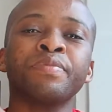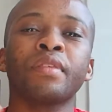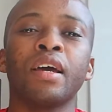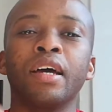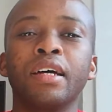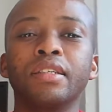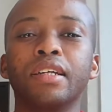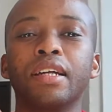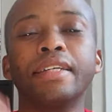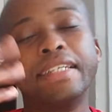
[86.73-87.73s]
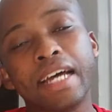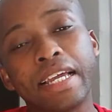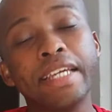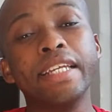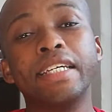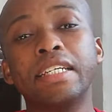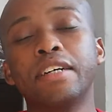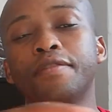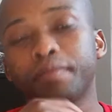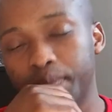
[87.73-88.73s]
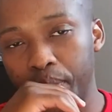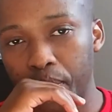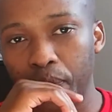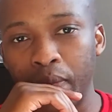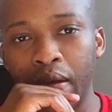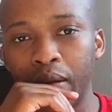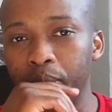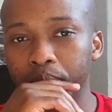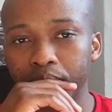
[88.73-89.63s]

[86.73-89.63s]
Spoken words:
And luckily enough, um,